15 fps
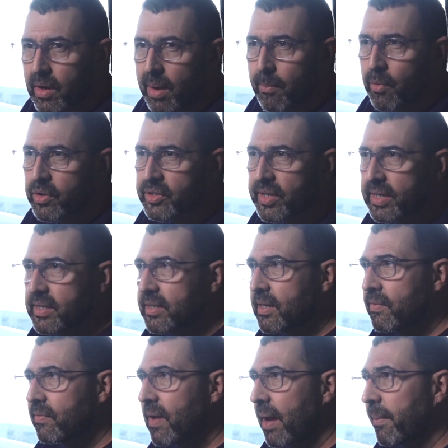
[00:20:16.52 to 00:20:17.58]
I'm more
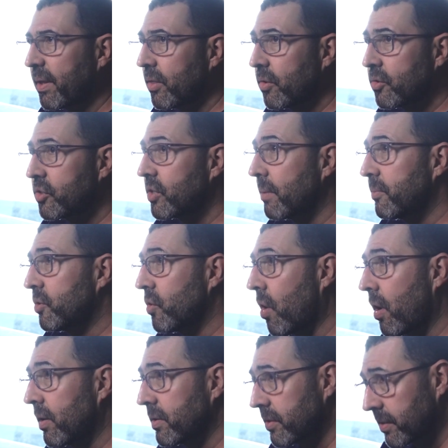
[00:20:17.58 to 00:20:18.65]
sensitive. I mean, there's some
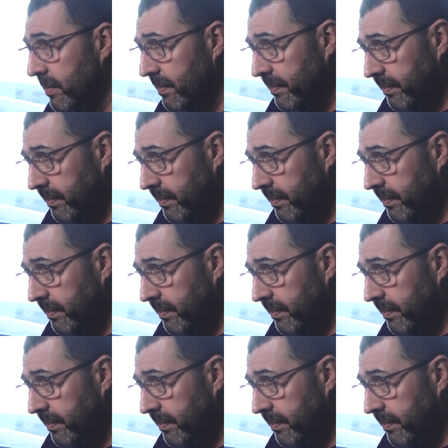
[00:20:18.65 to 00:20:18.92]
songs